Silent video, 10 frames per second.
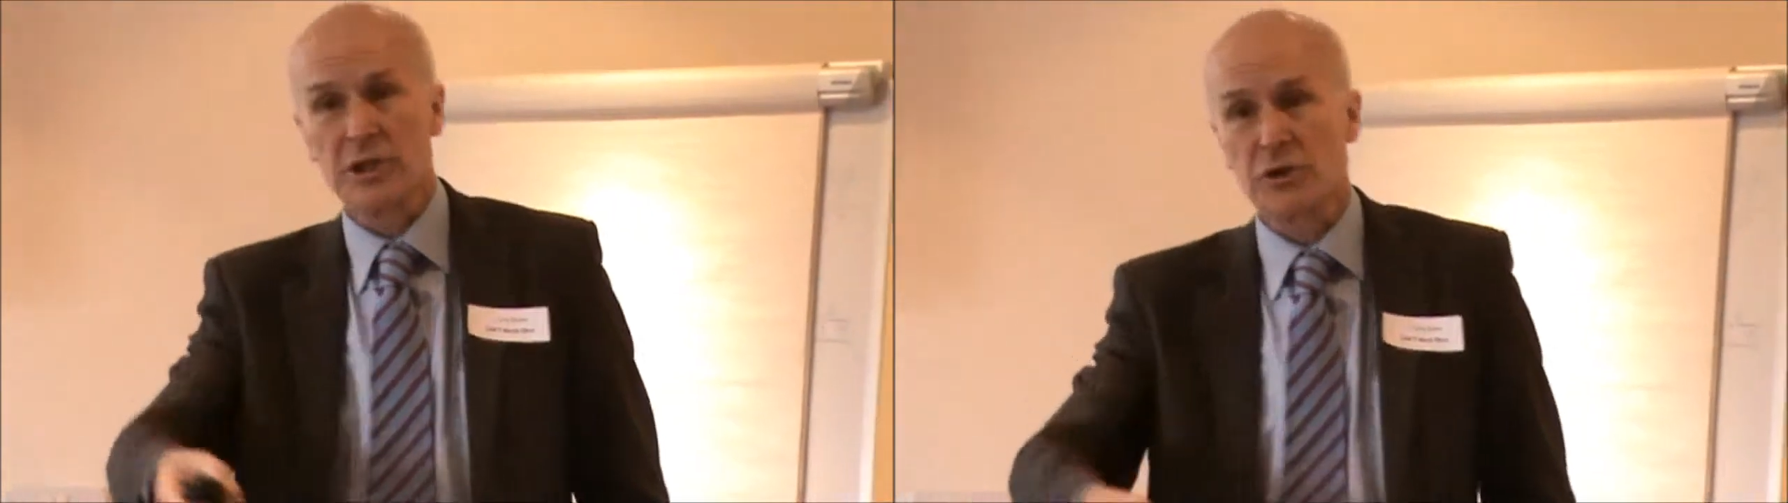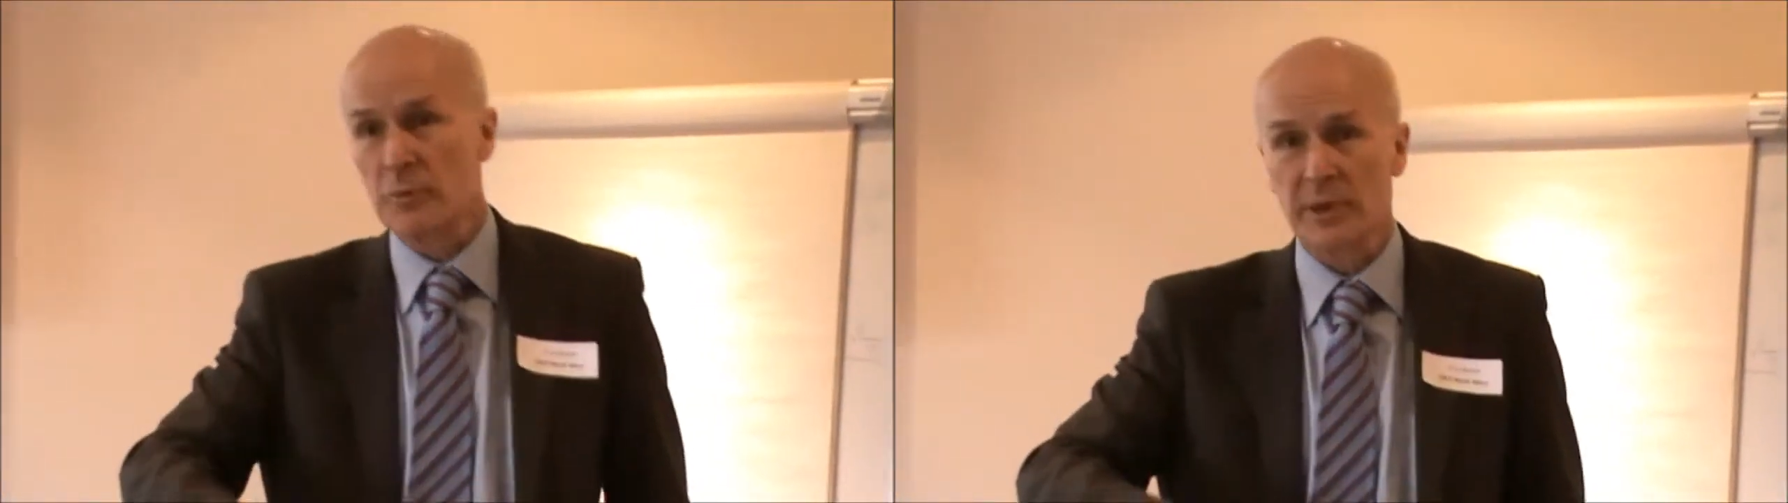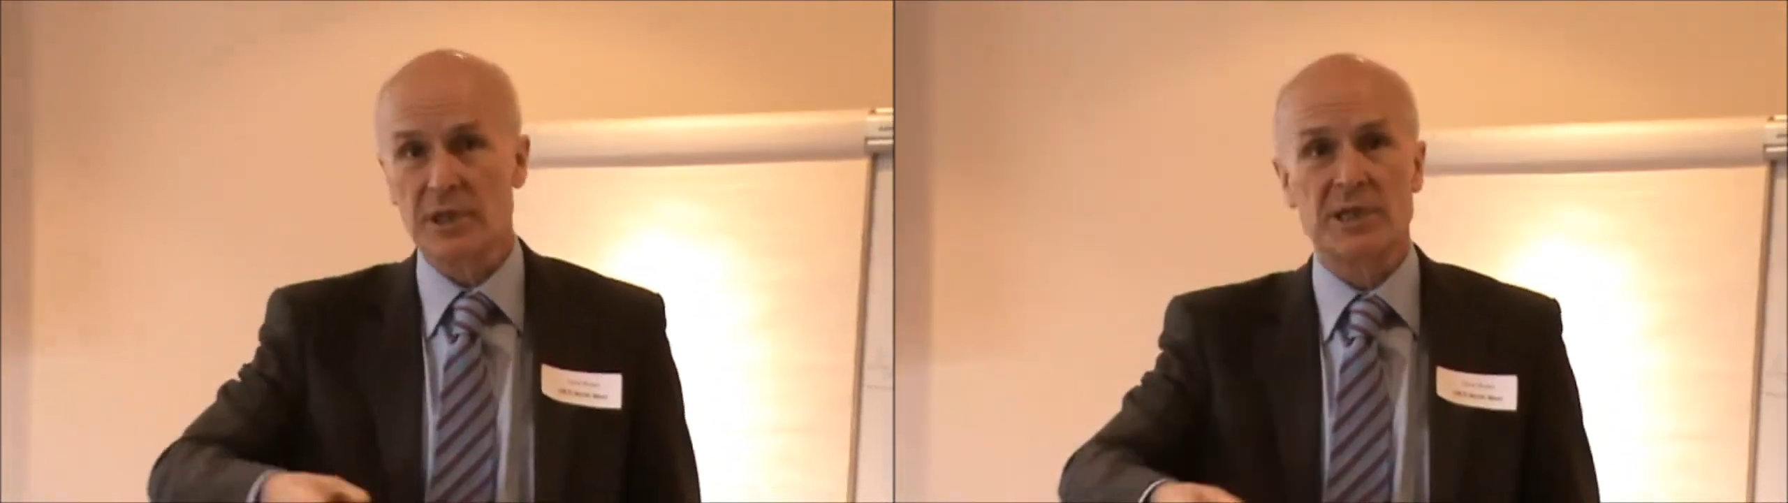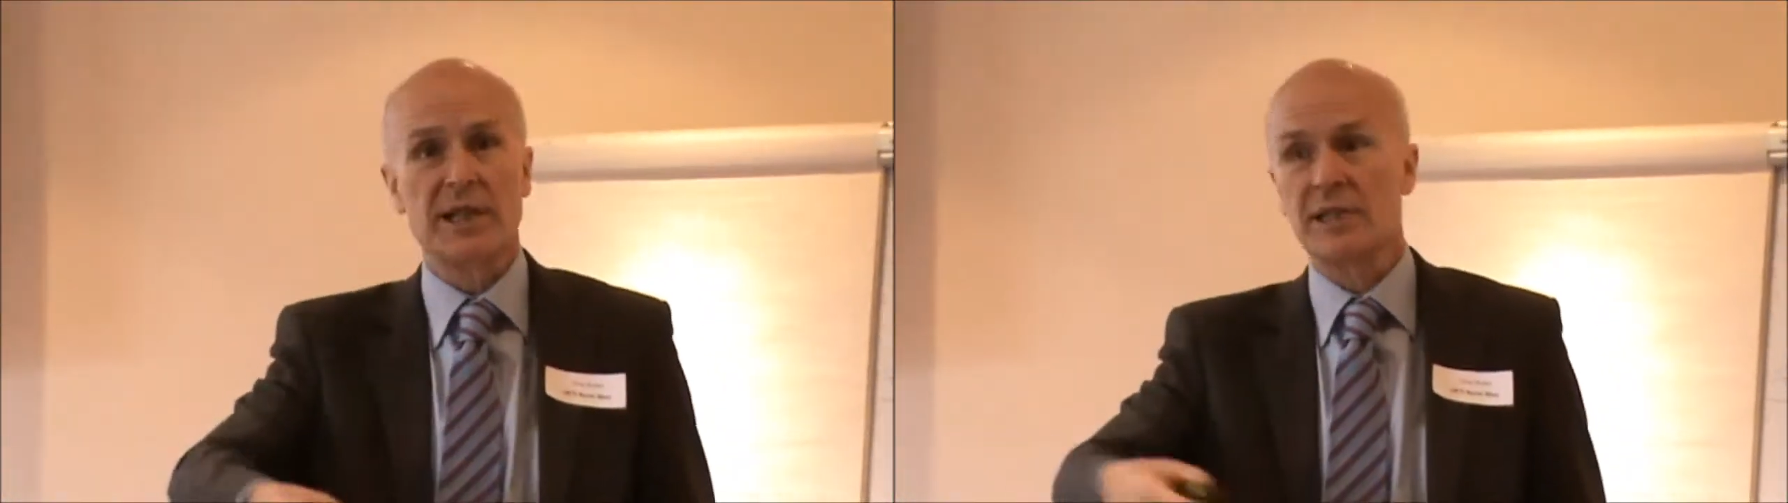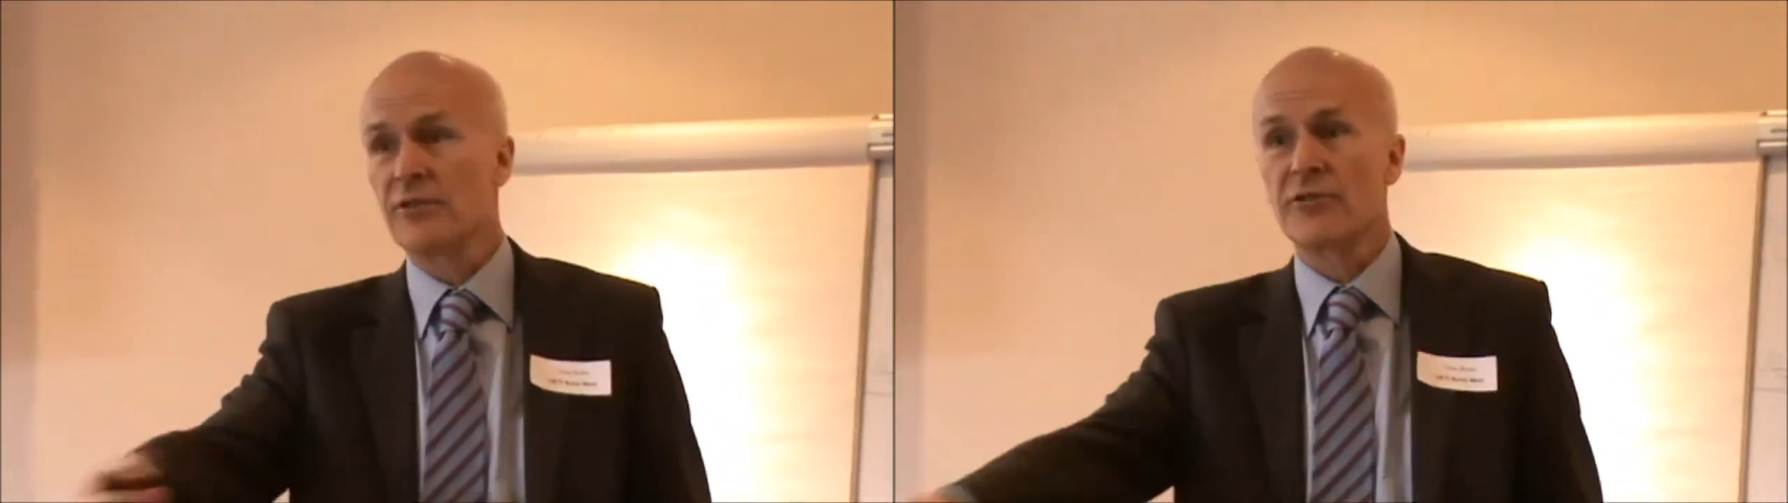distributor
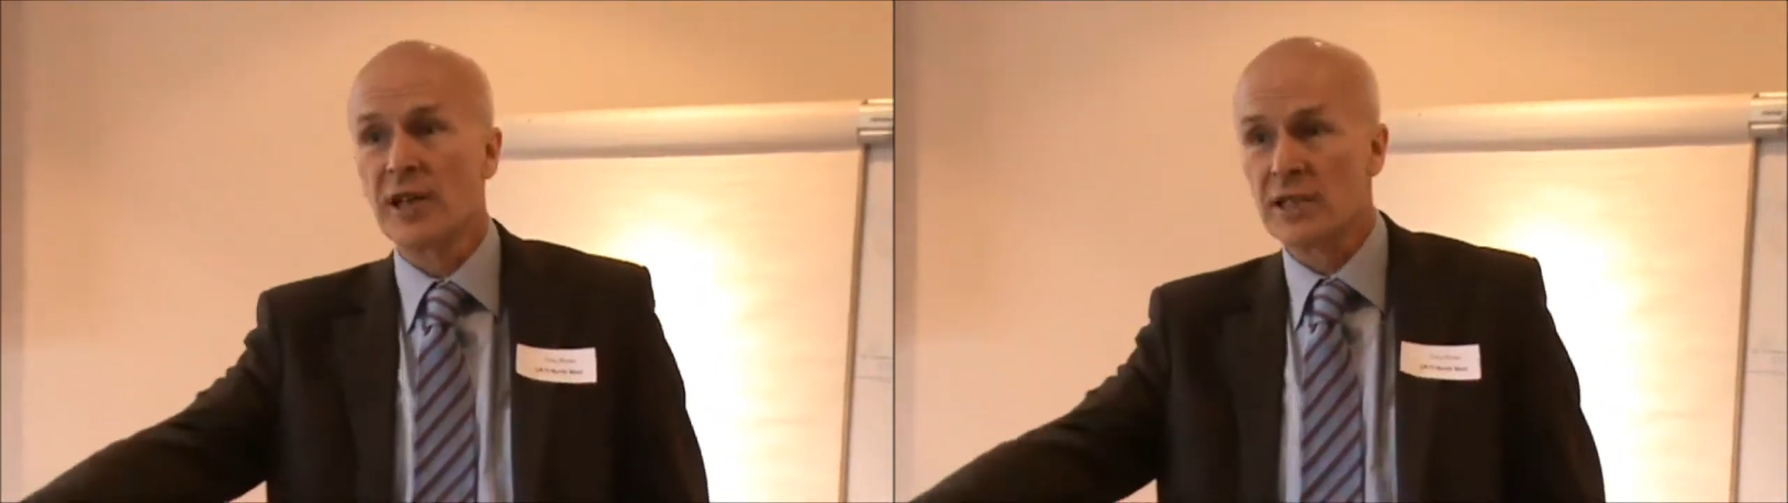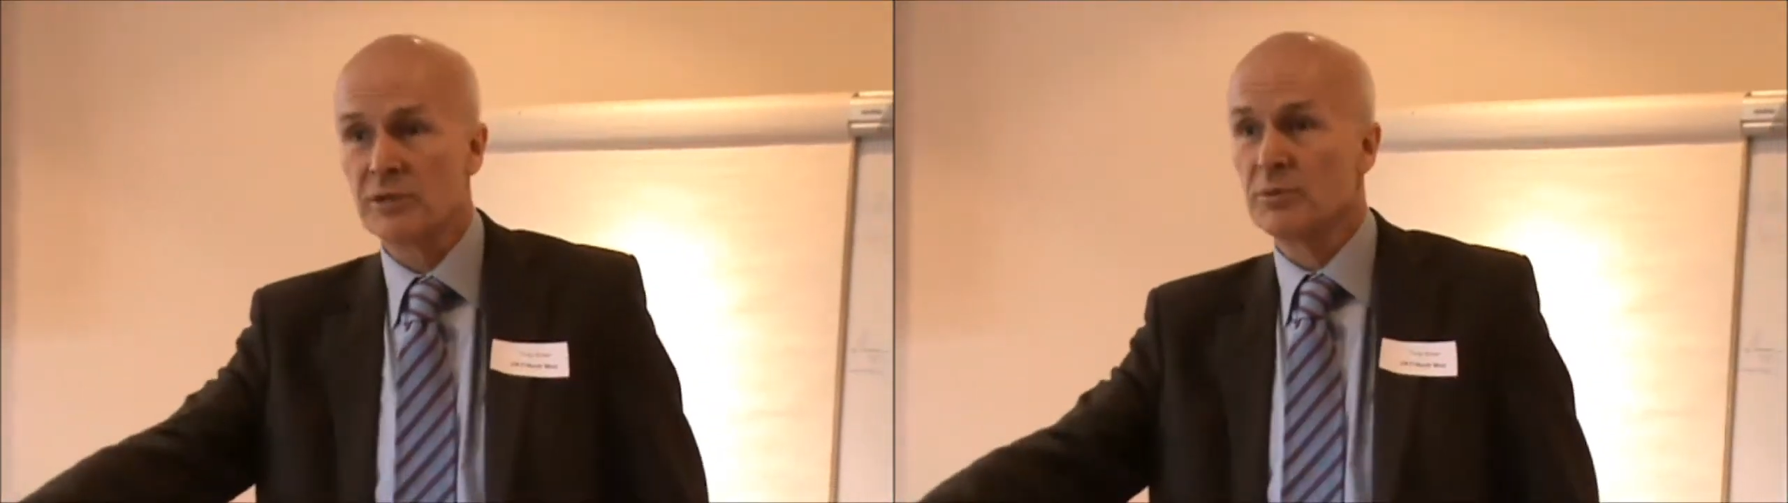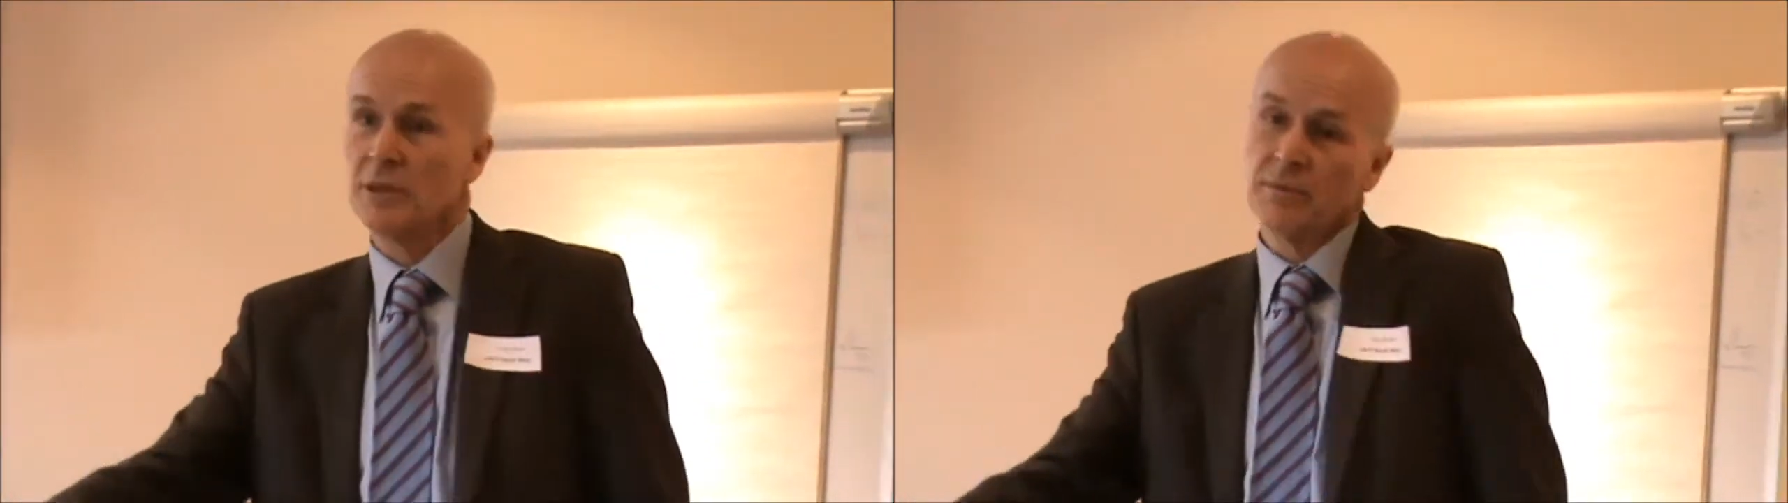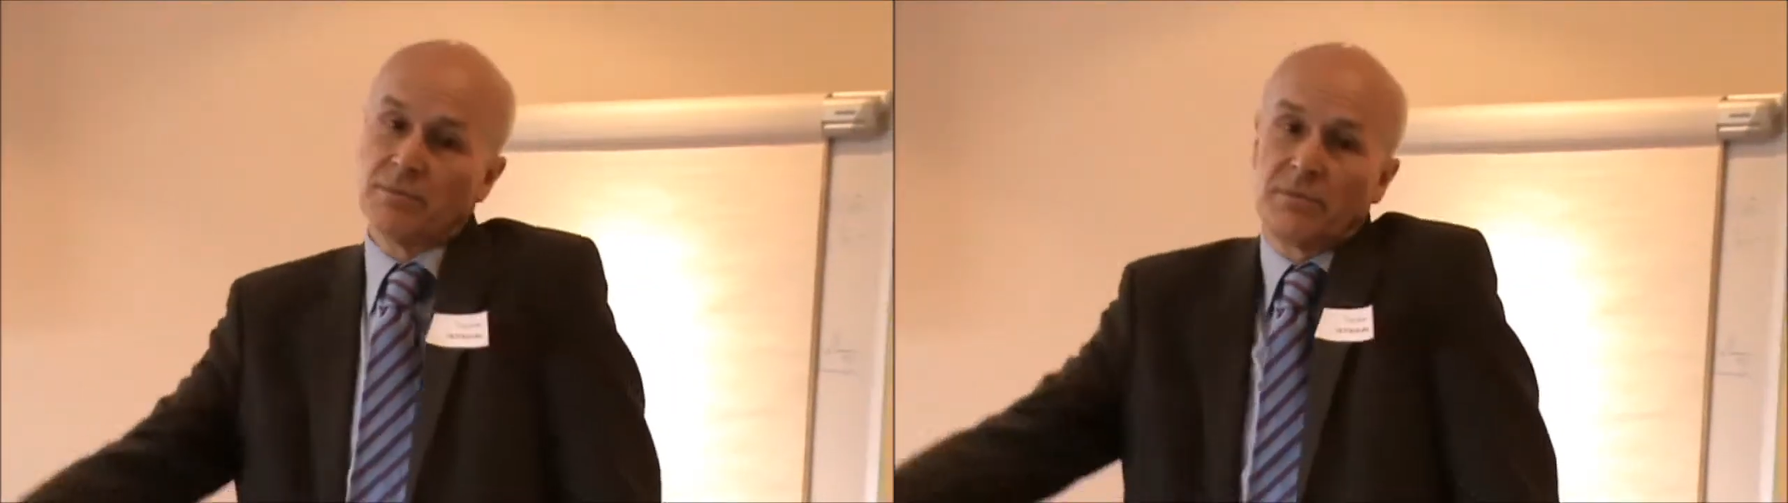selling to France, well,